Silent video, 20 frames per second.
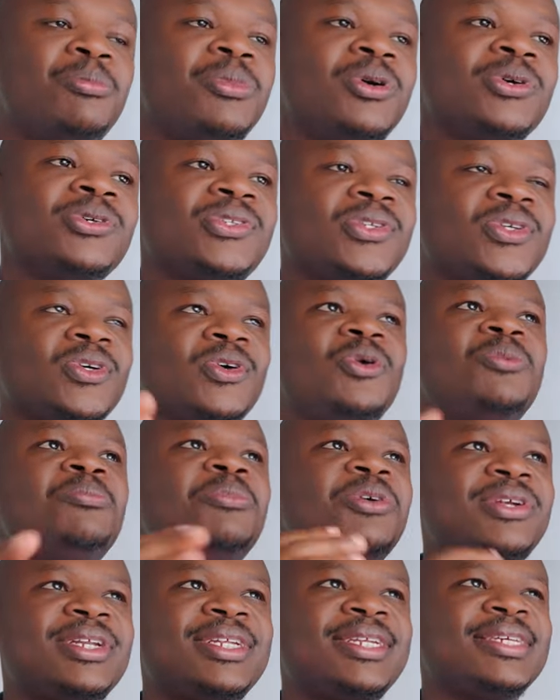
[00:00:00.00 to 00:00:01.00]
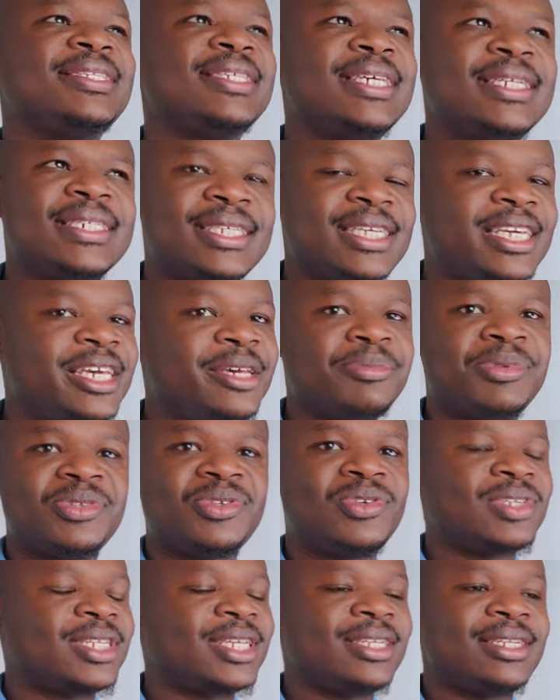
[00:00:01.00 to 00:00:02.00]
most common recent games,
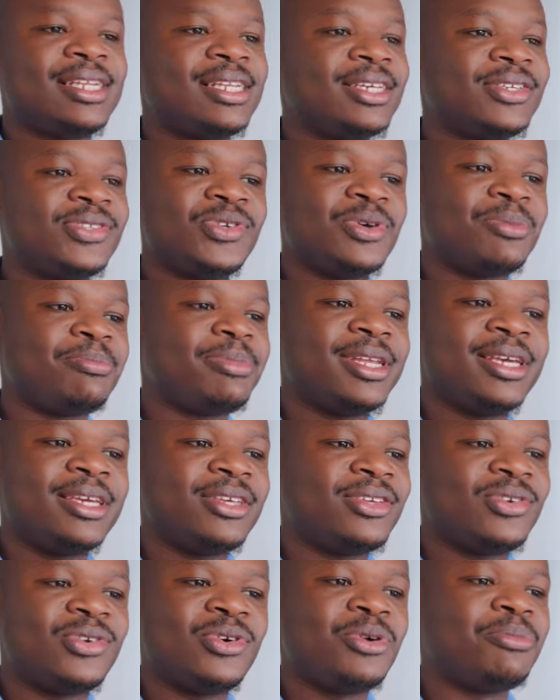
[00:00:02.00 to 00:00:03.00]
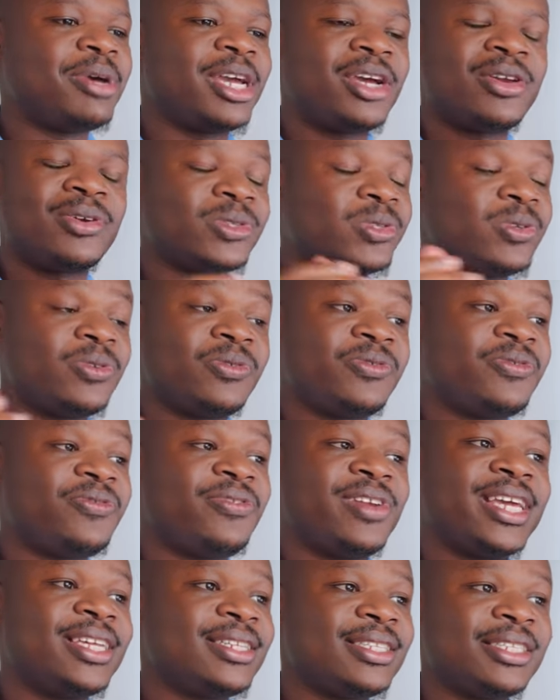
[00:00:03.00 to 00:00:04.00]
not unless you're playing, you know, Microsoft
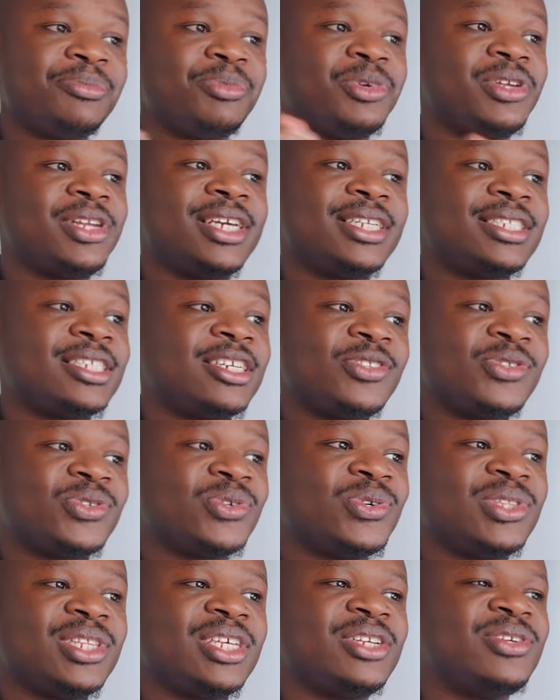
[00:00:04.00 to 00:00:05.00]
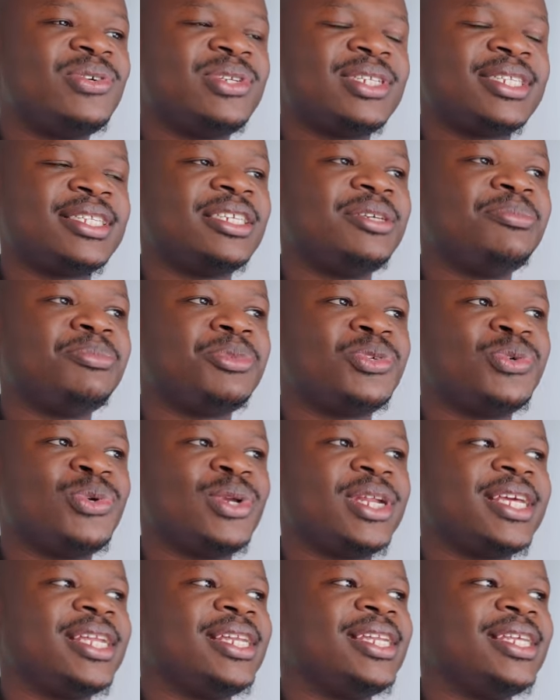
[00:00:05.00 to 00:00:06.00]
Flight Simulator and so on, they don't seem to
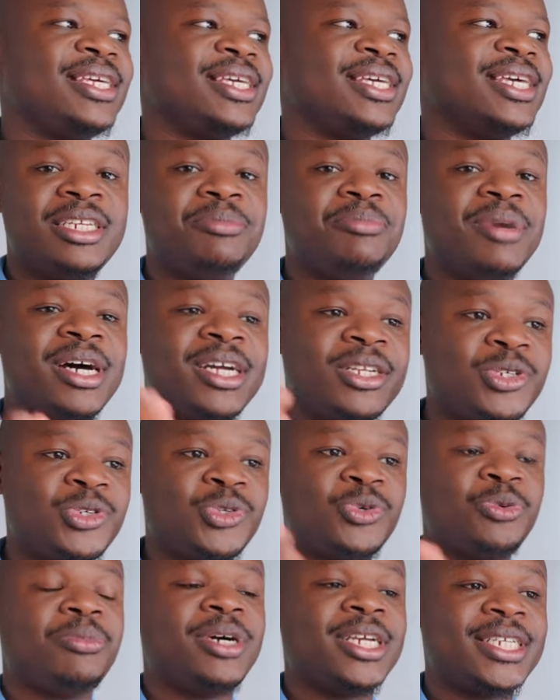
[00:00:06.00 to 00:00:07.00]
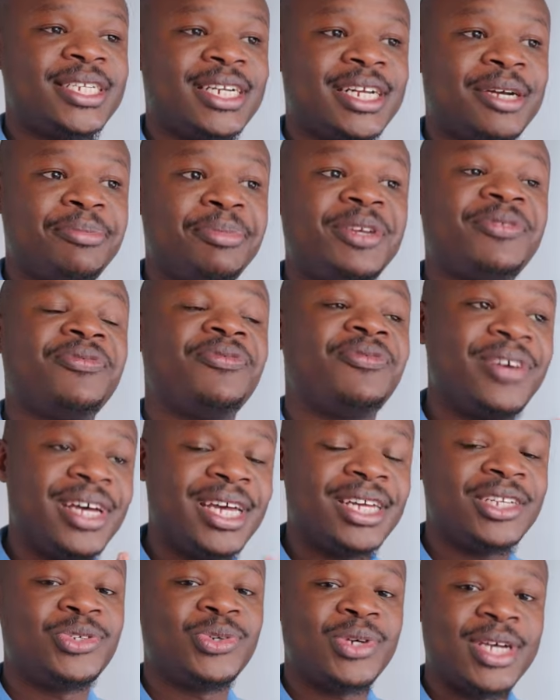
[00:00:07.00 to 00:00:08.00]
really demand too much RAM. In
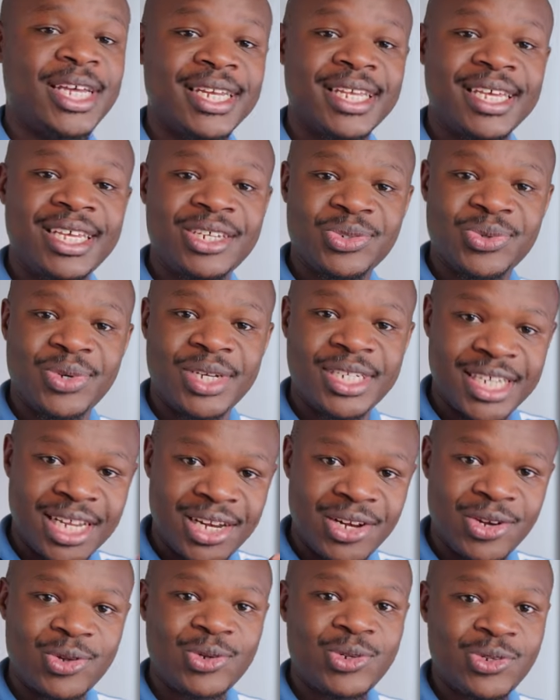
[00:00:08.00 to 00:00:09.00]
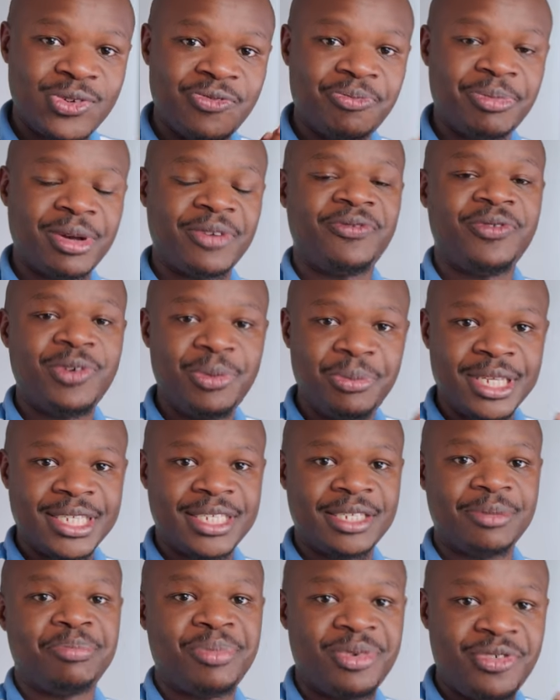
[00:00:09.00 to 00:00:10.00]
fact, you can get quite a lot of
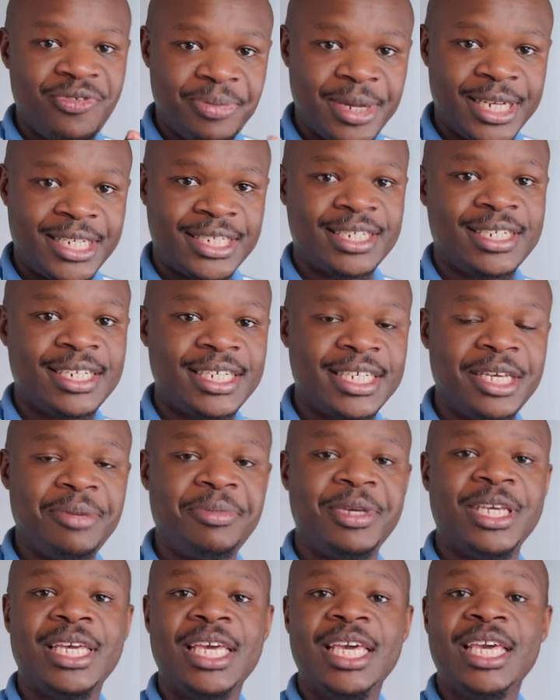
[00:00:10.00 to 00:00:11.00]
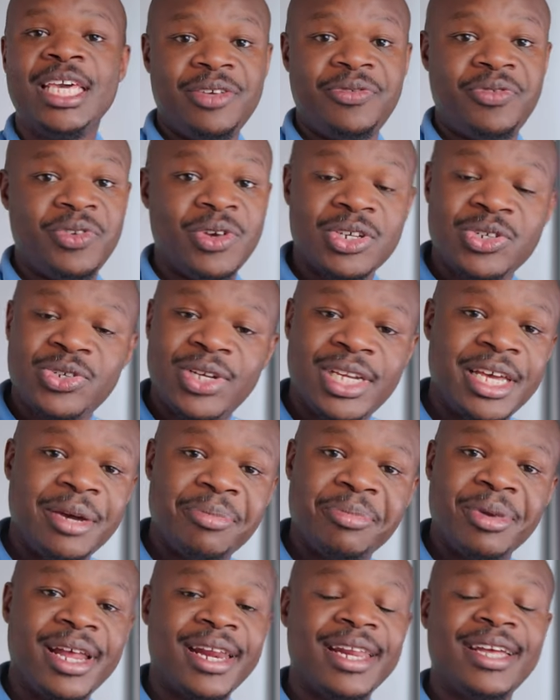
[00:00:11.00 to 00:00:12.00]
performance improvement in gaming if you actually
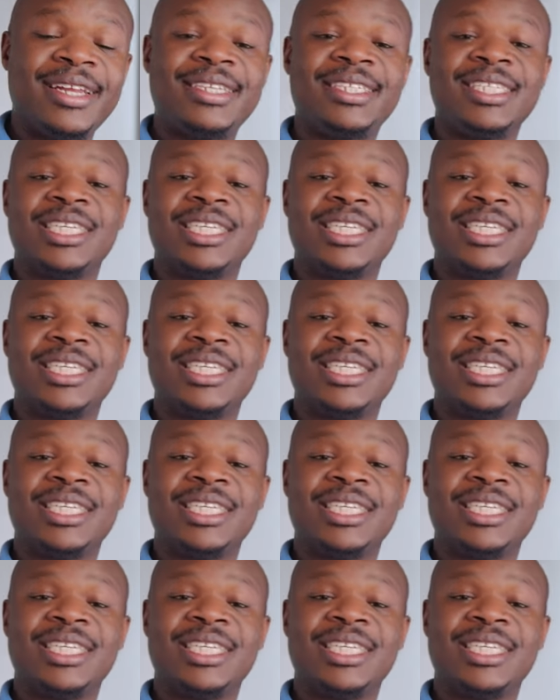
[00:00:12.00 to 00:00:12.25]
upgrade